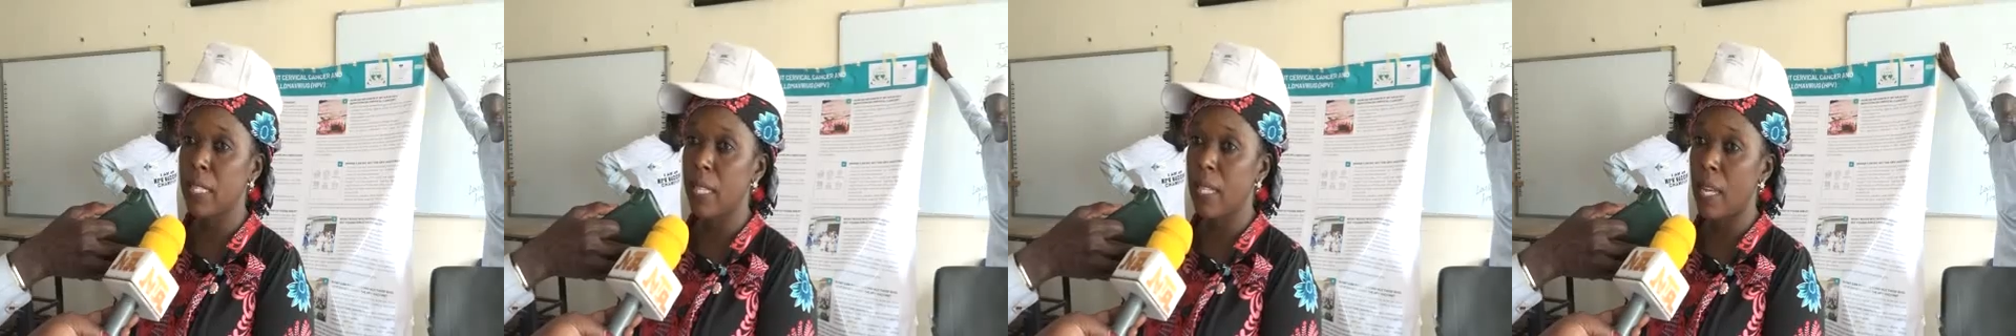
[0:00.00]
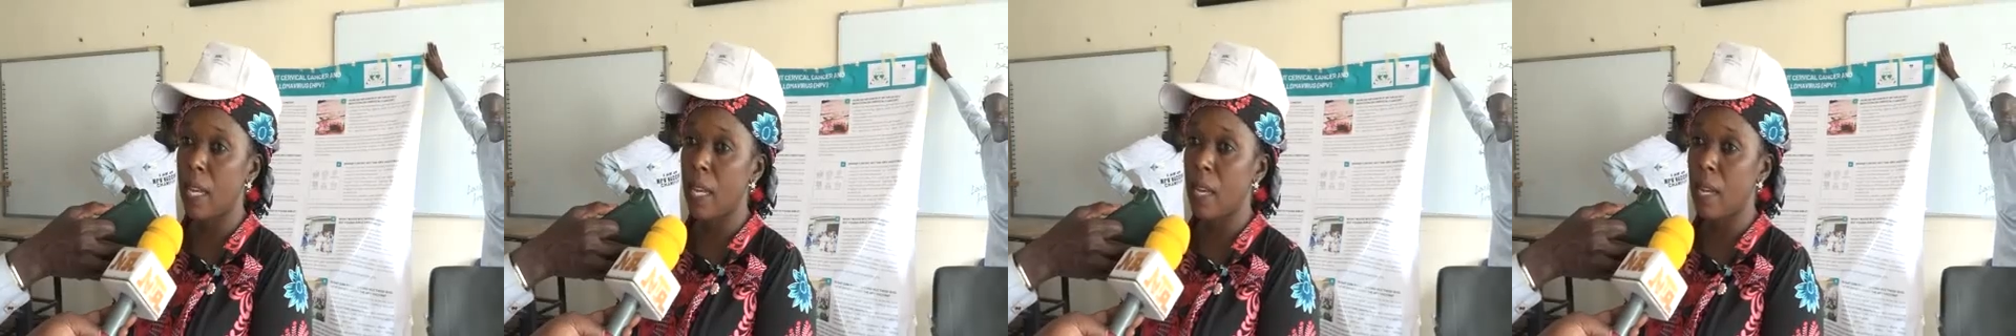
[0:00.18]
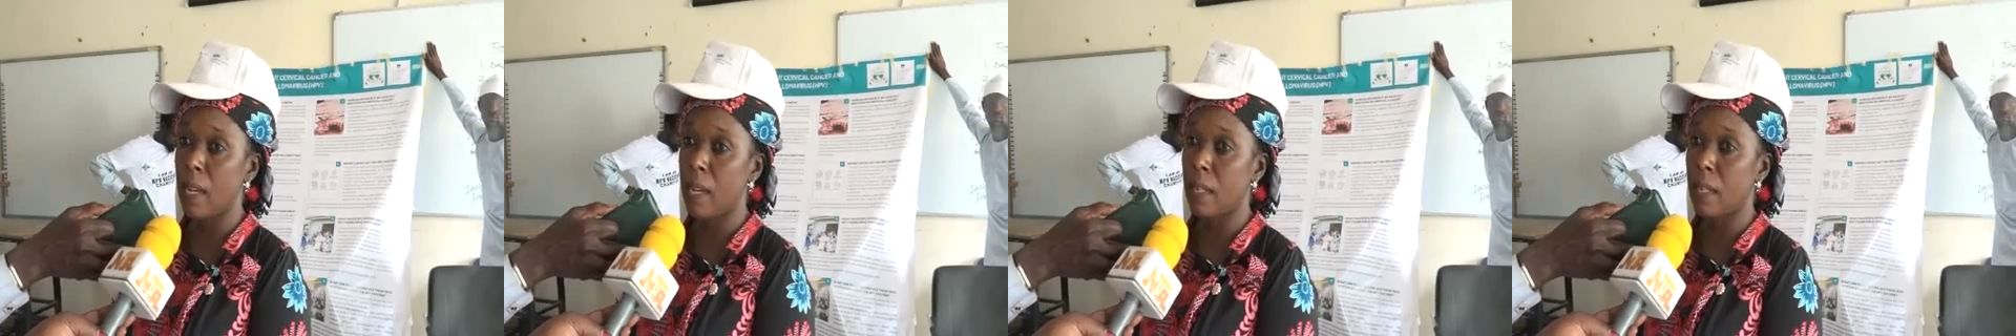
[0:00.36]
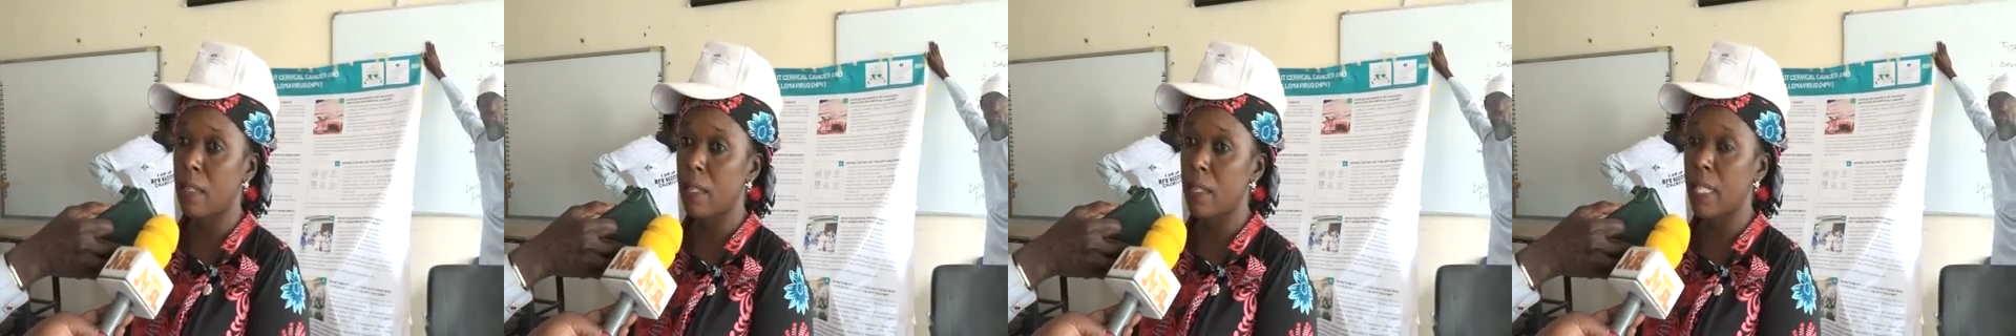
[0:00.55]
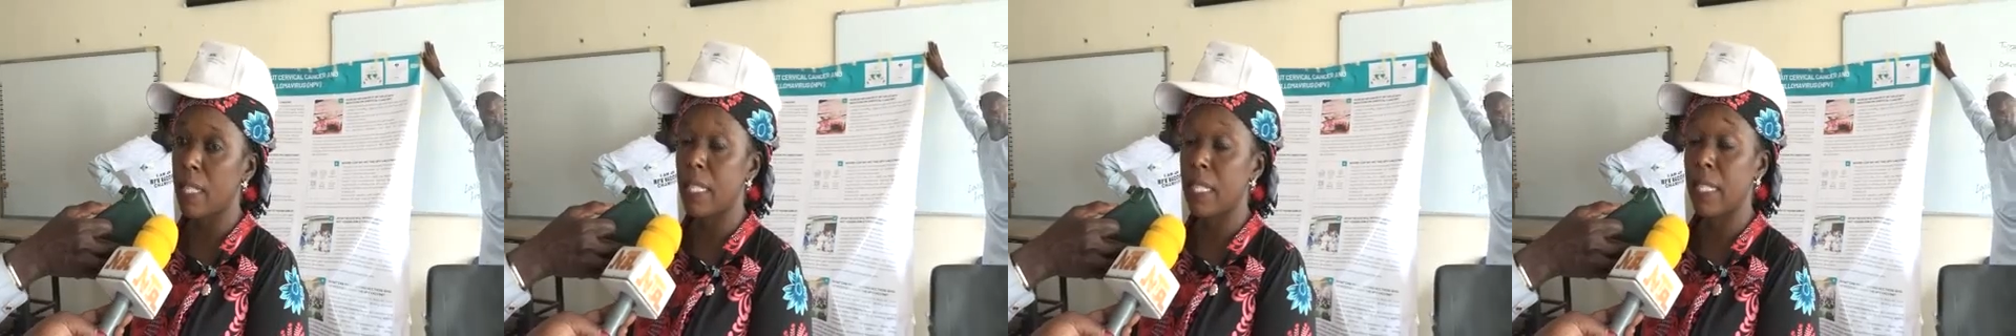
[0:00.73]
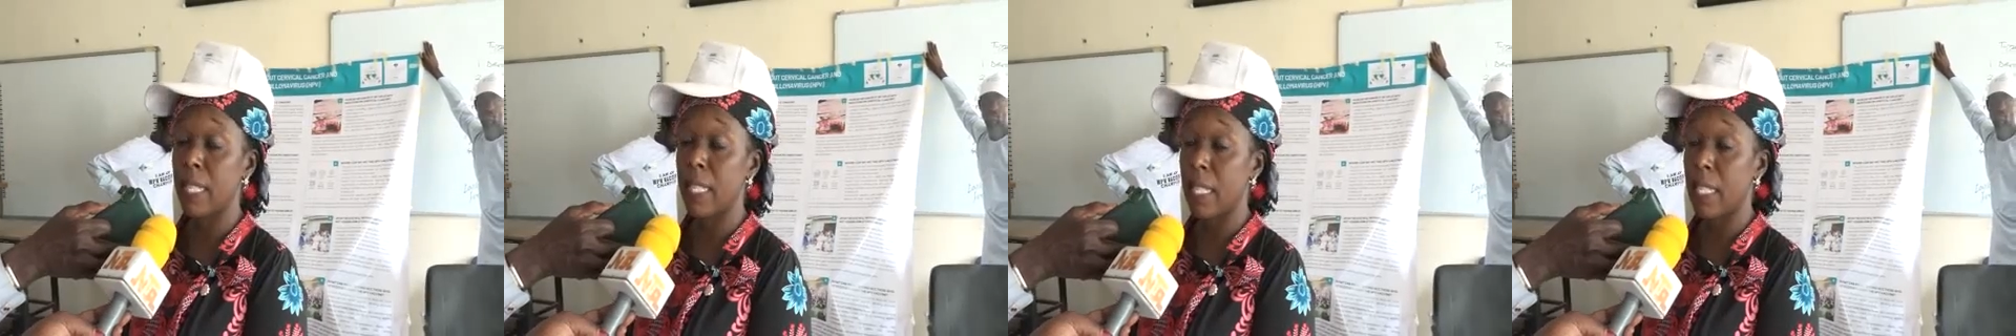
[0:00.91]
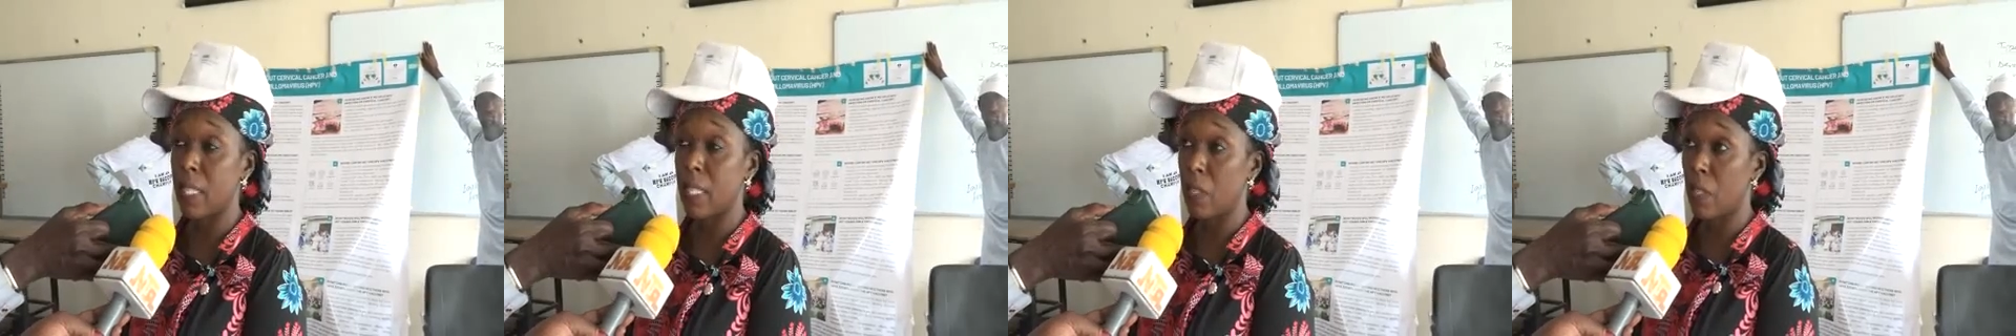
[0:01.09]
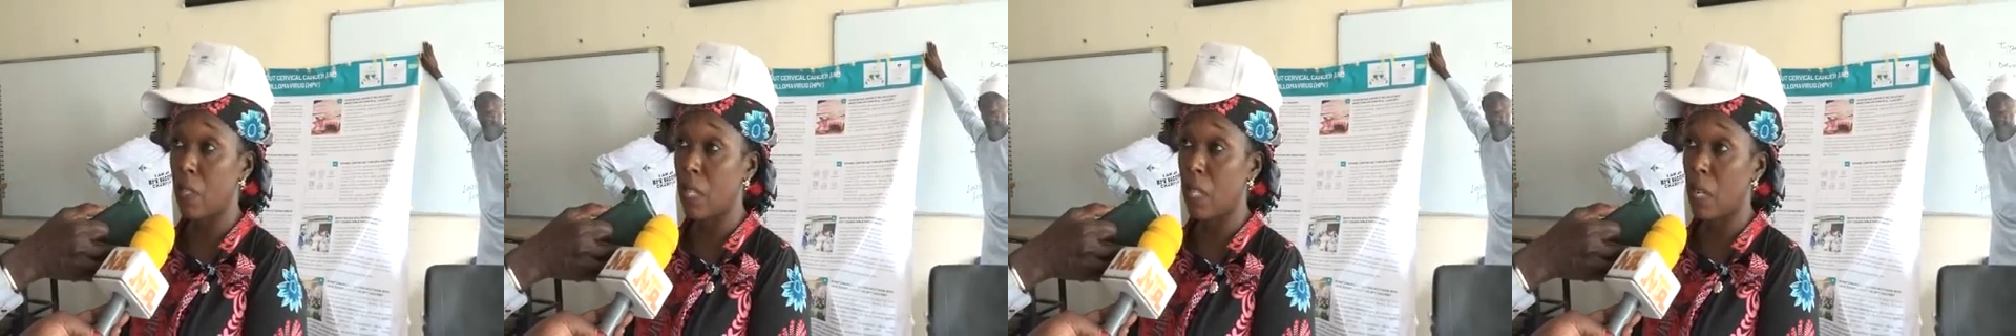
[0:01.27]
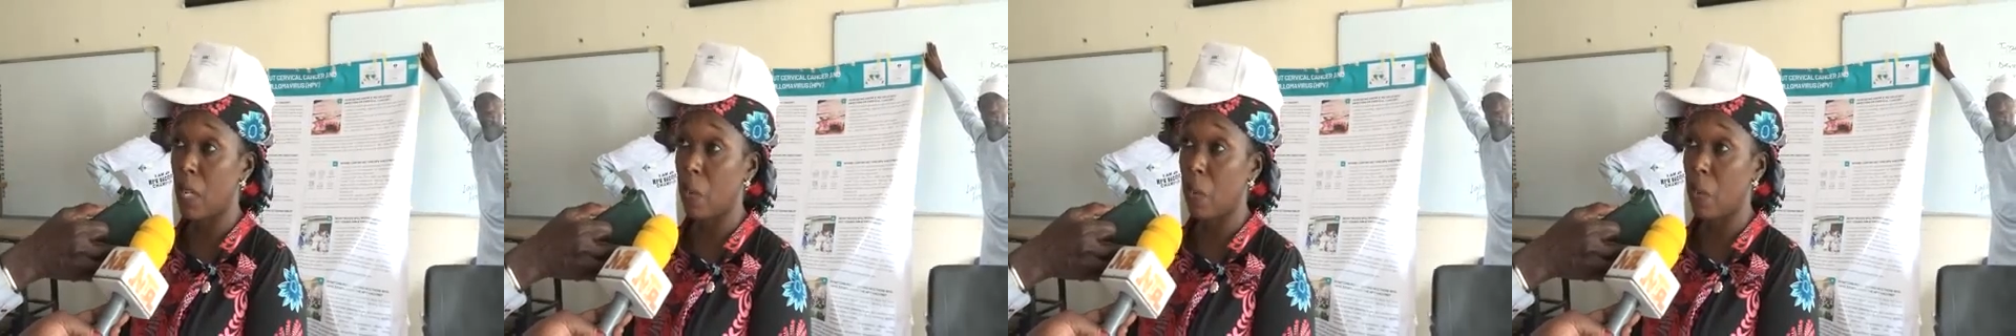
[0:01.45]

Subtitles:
sensitization